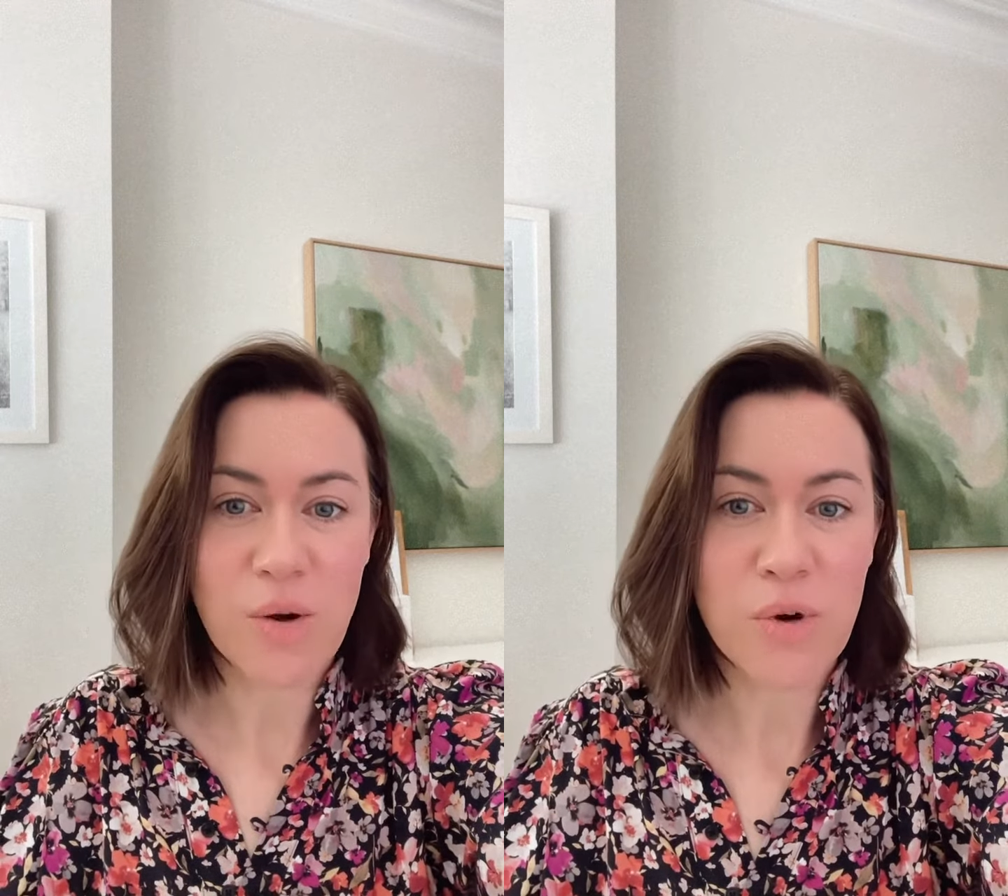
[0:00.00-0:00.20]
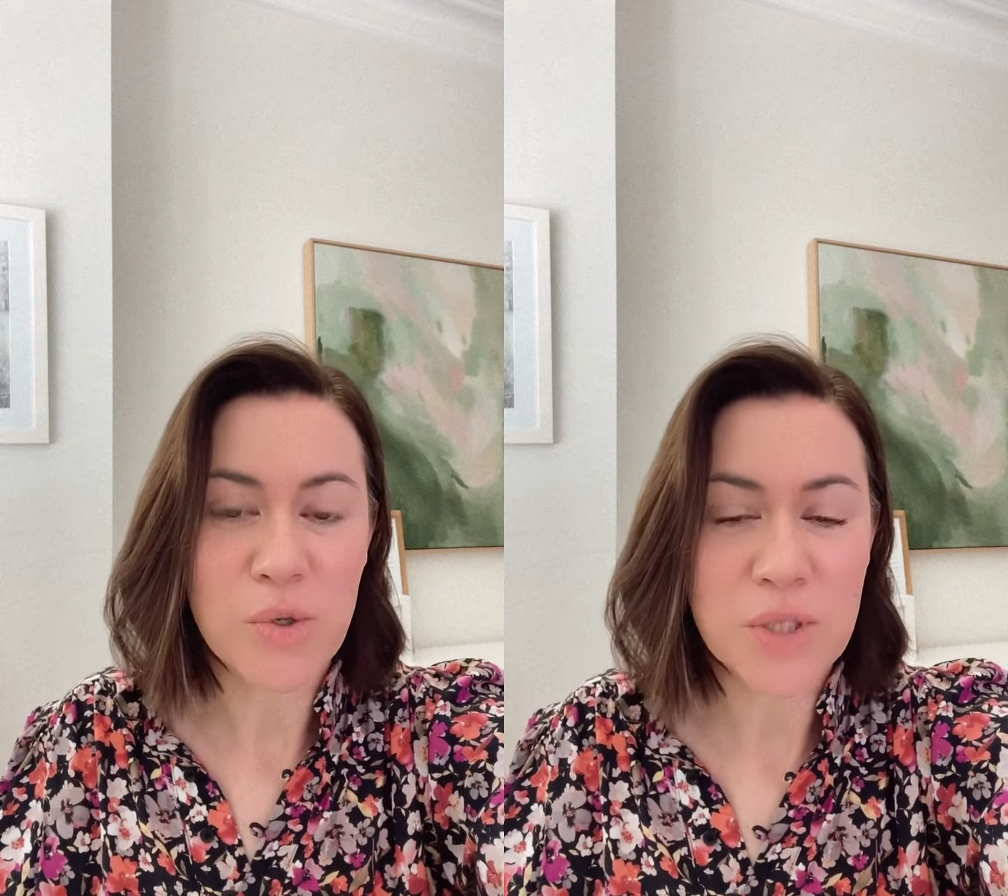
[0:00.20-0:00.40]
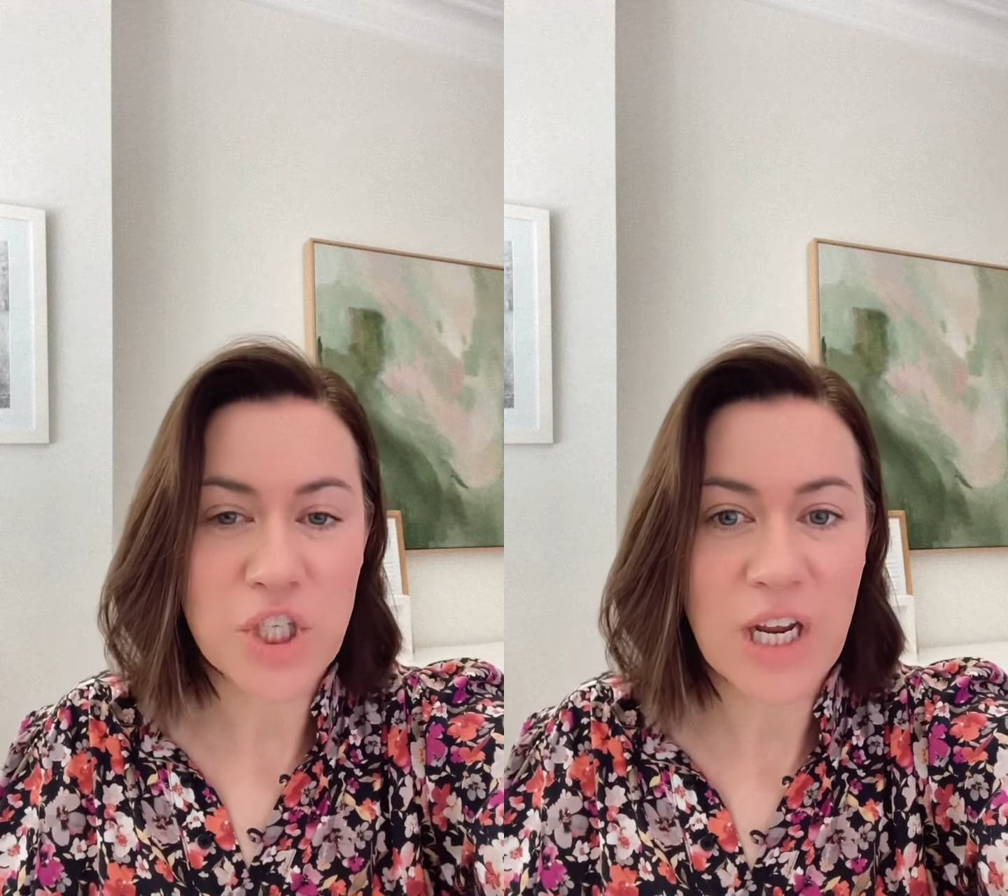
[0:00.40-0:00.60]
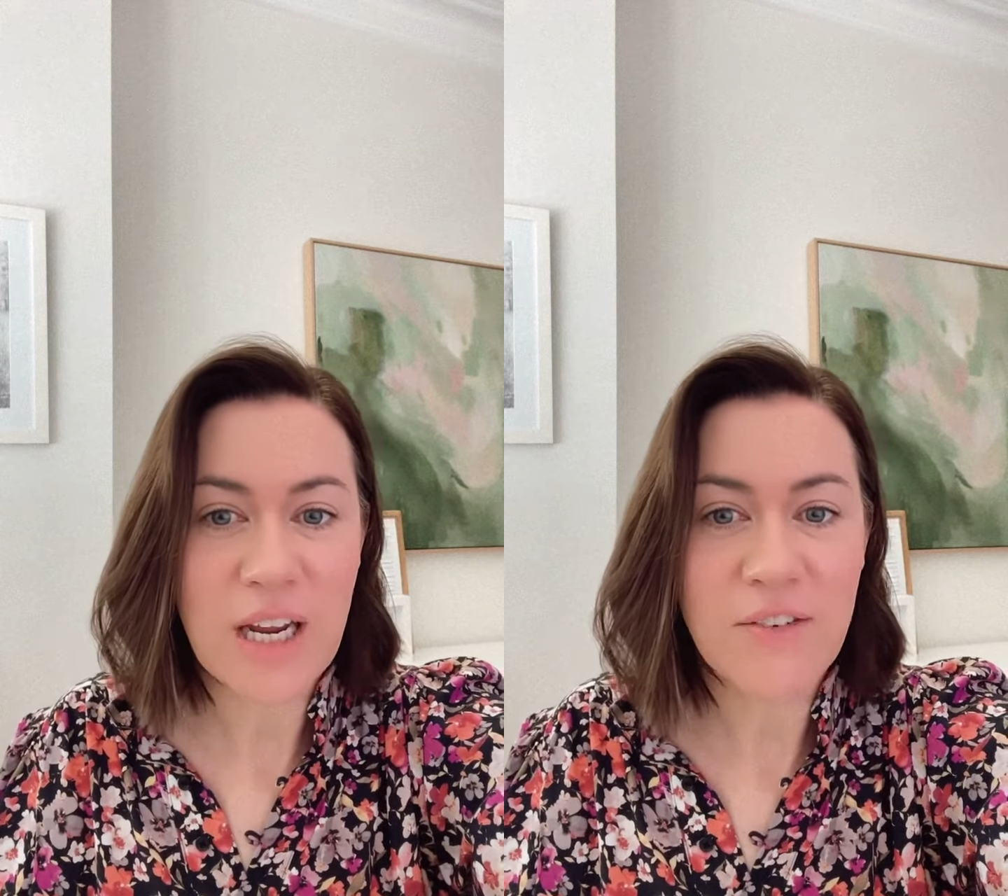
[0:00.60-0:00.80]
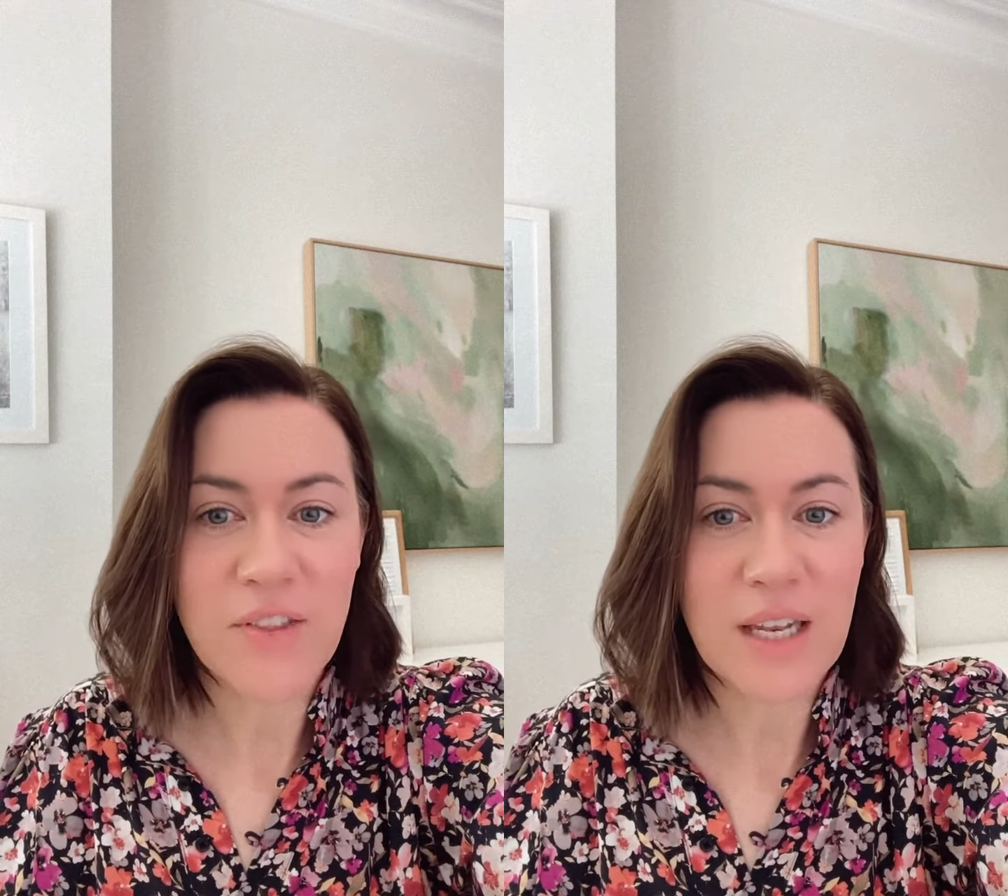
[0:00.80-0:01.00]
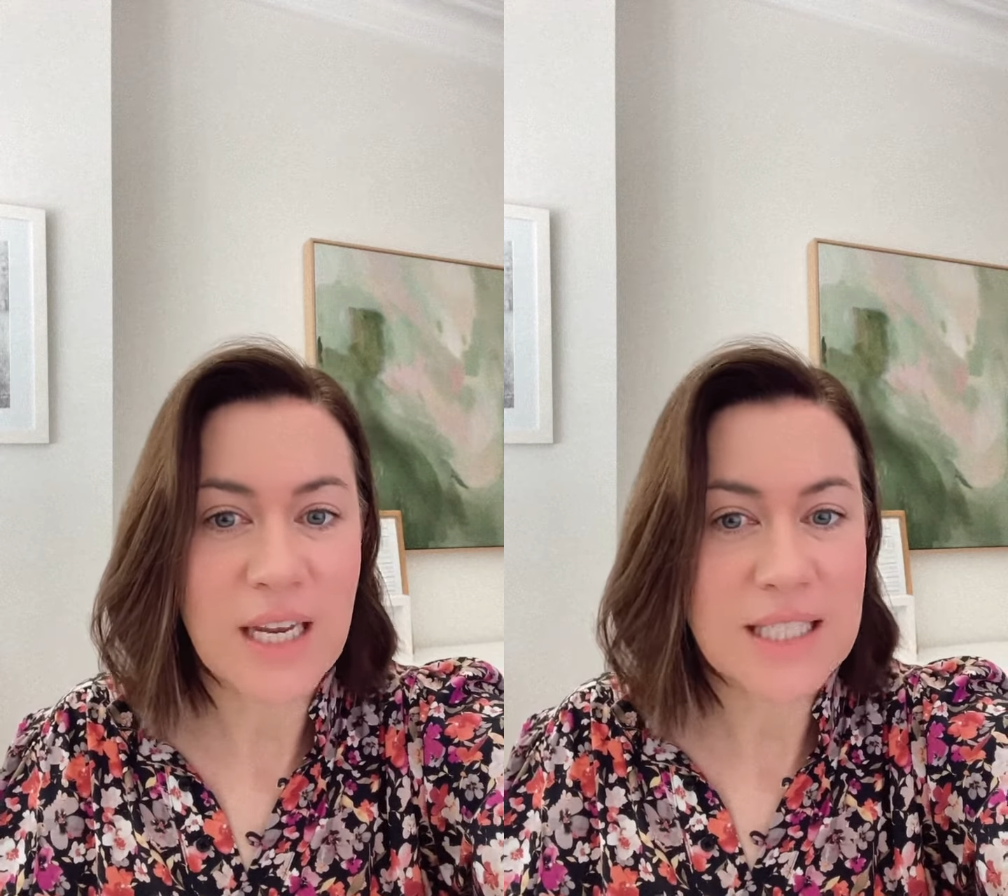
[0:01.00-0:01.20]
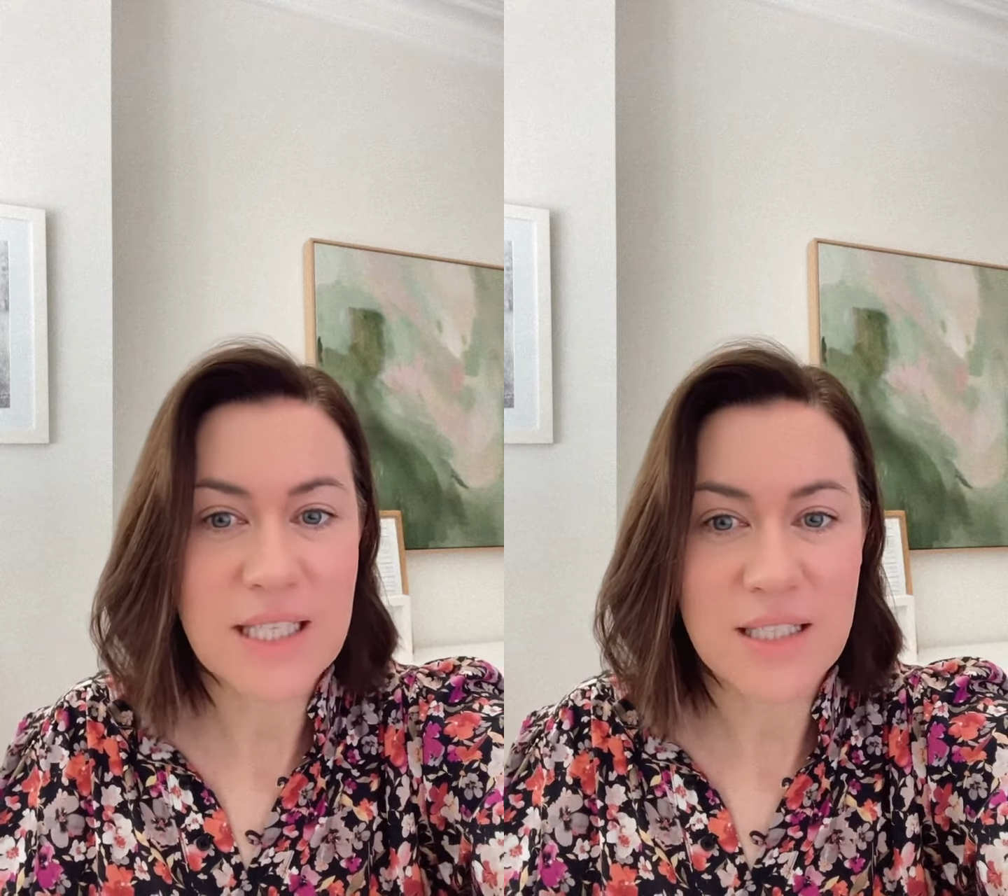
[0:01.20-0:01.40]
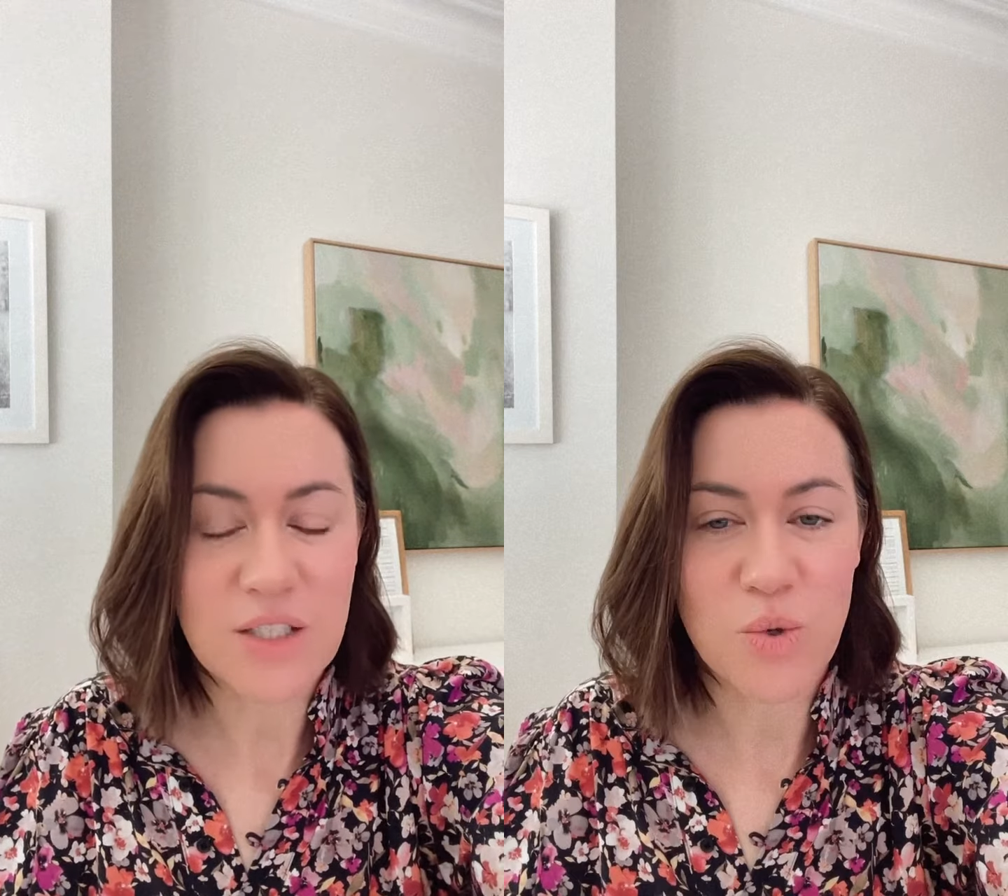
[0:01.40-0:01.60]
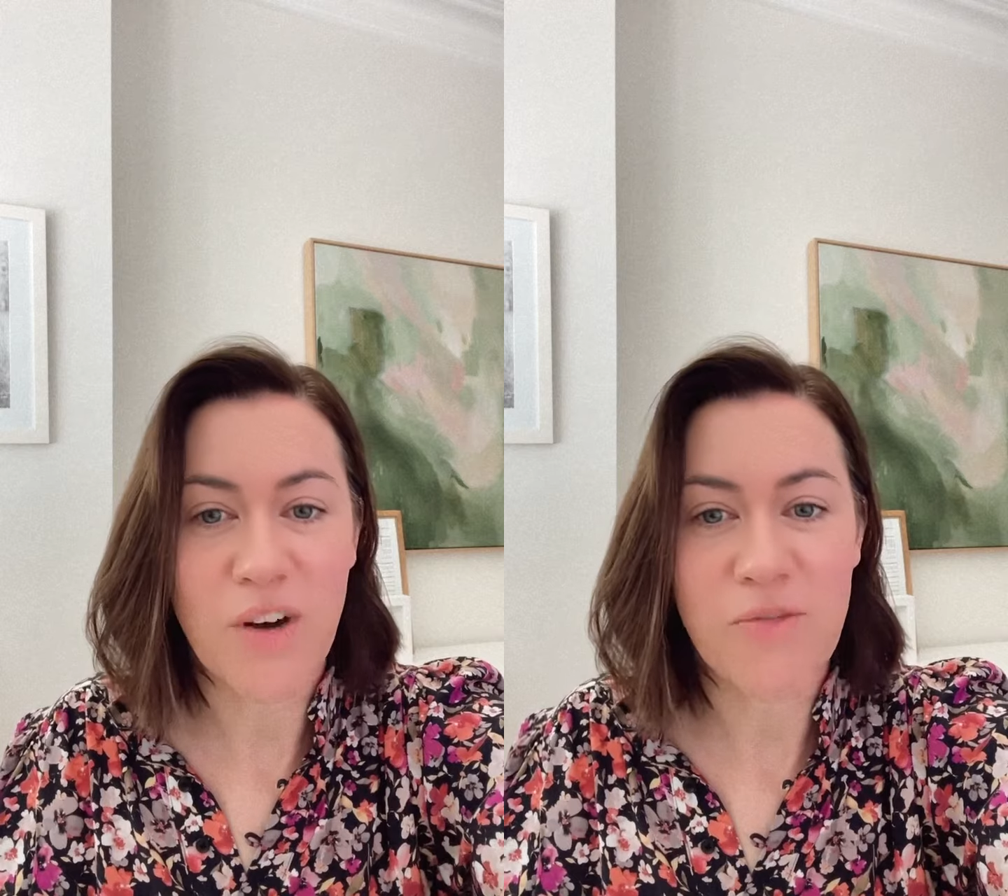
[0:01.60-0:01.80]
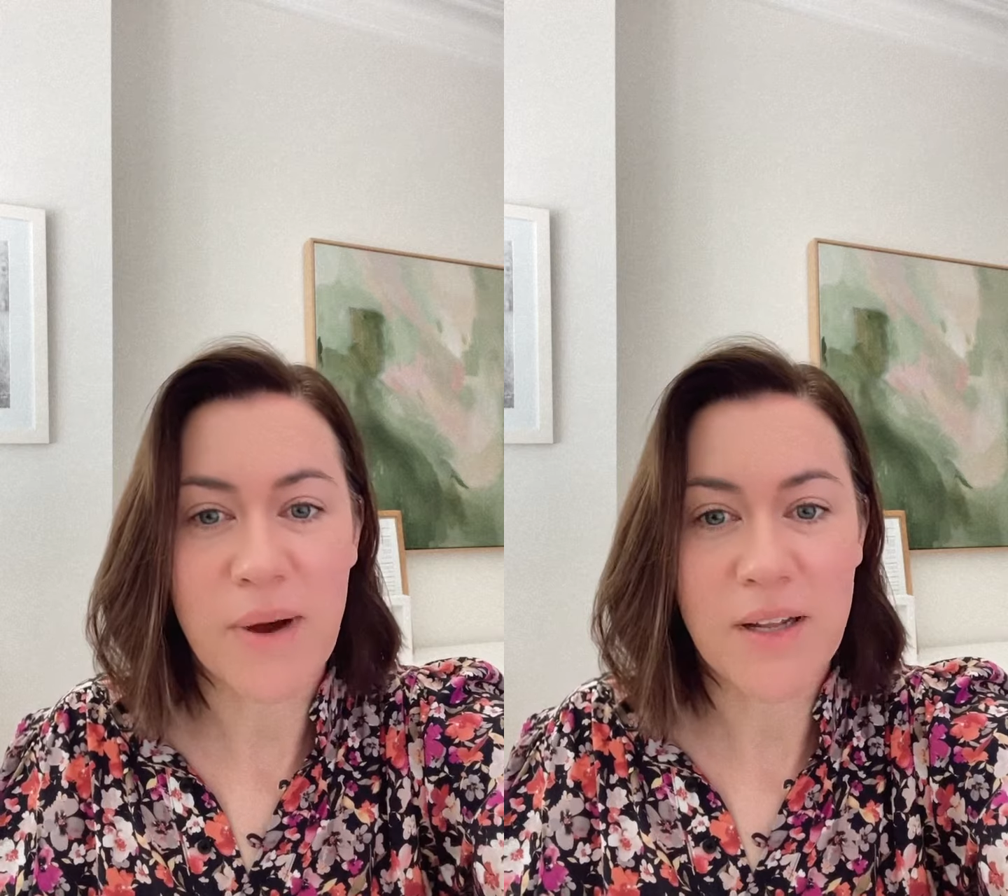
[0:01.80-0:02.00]
I want to achieve in the next 6 to
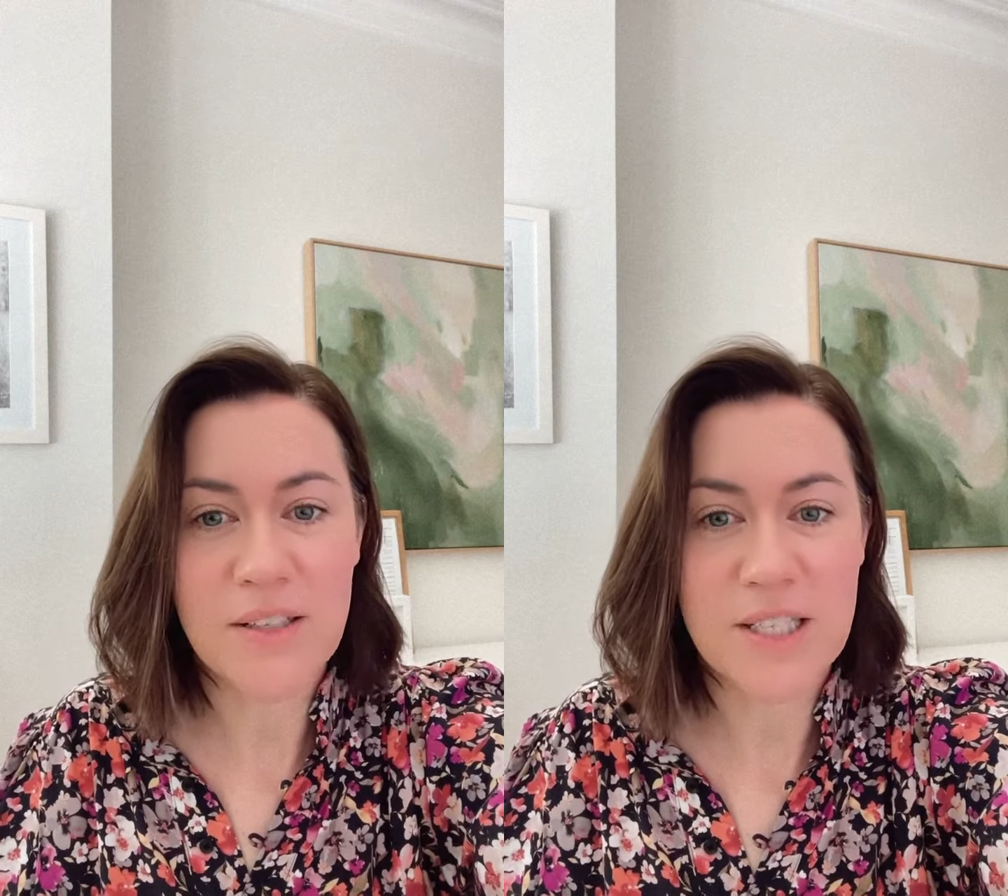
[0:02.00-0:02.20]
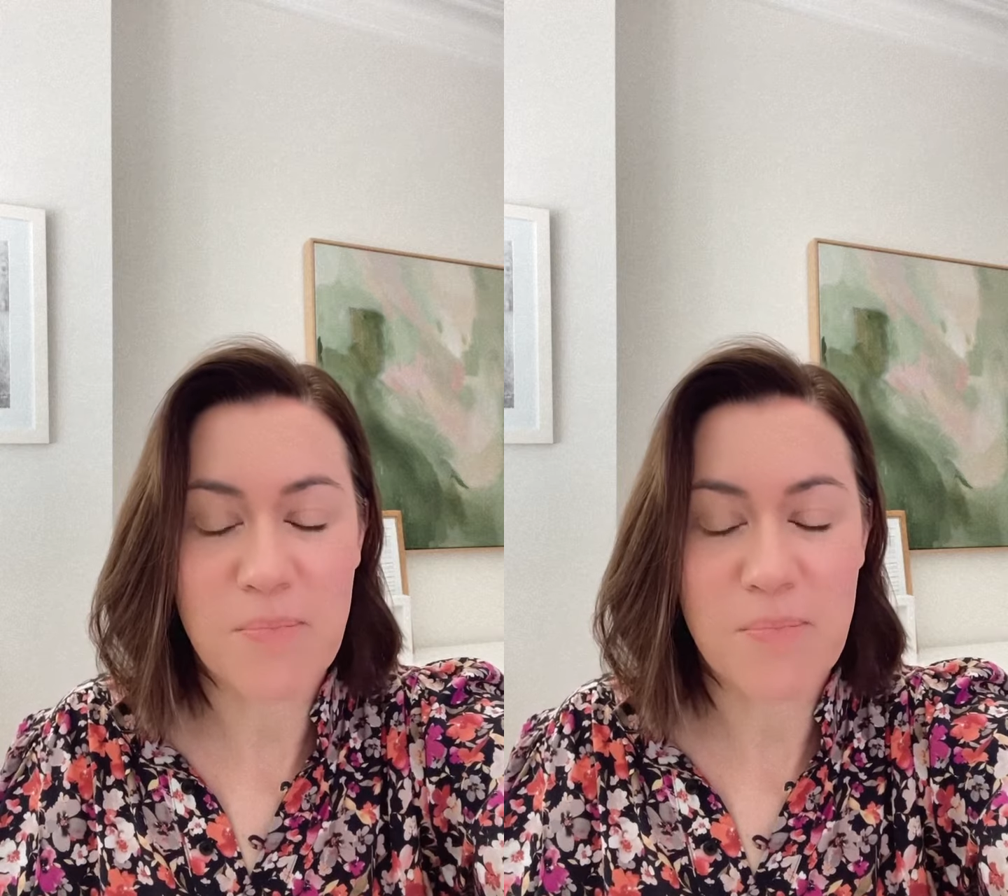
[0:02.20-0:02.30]
12 months,